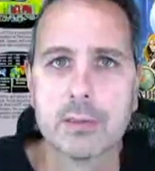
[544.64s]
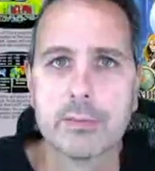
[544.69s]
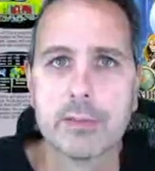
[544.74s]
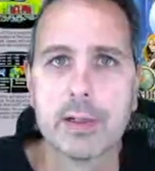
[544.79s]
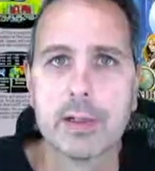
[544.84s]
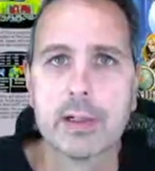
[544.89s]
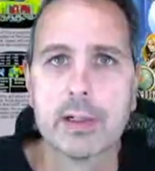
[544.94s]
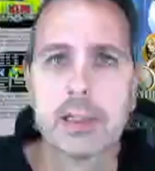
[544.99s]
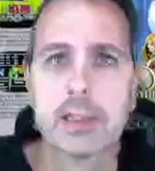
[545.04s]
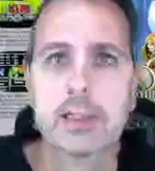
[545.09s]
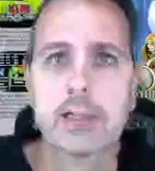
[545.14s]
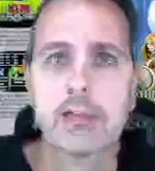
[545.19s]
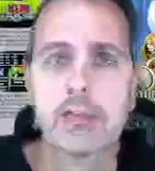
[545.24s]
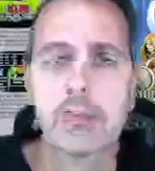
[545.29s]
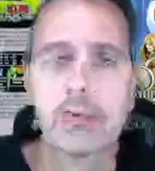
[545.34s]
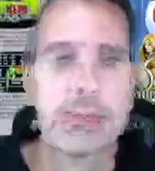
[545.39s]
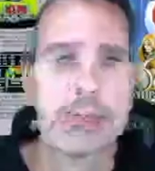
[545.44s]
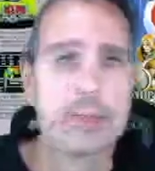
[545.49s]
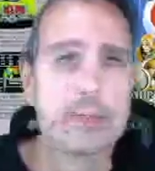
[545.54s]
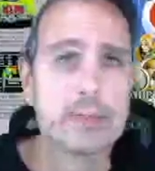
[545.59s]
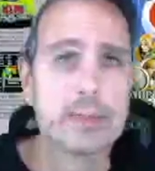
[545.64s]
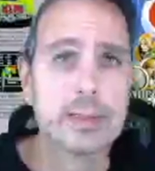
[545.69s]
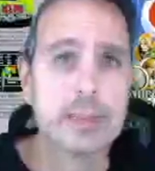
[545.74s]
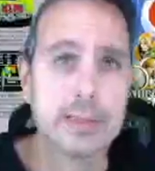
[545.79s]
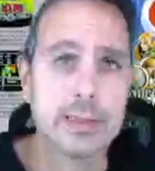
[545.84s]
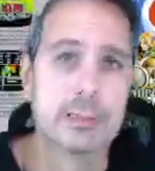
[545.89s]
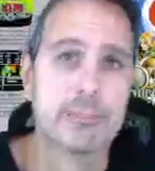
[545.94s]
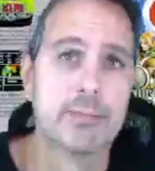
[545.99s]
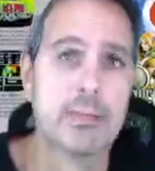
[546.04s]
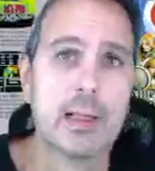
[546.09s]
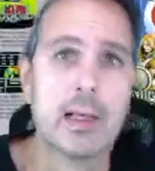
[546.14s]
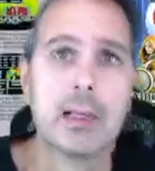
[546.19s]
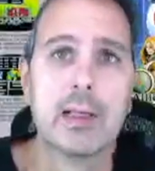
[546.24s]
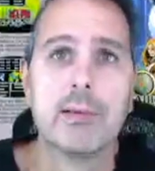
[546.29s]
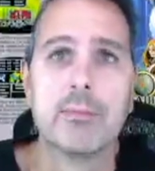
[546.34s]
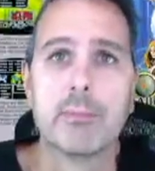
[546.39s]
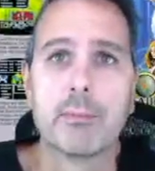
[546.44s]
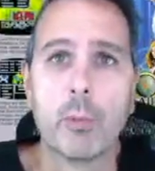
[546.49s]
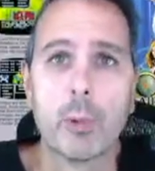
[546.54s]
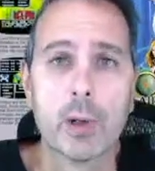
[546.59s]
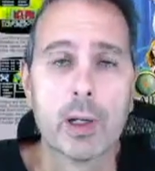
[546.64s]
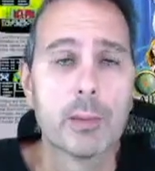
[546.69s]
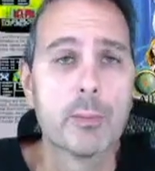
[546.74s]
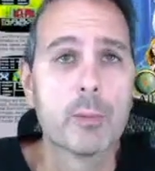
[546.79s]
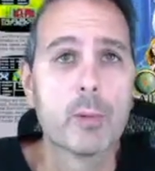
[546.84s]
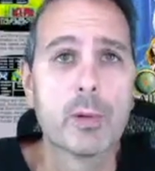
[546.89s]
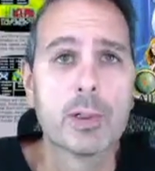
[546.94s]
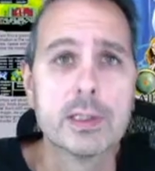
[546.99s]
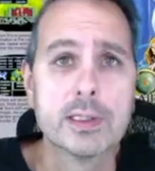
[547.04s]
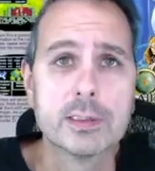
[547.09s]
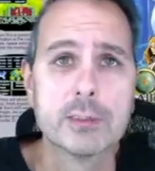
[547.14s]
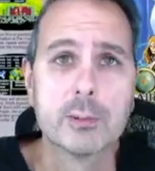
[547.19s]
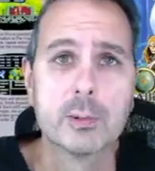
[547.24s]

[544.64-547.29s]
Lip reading: very effective because more hit points,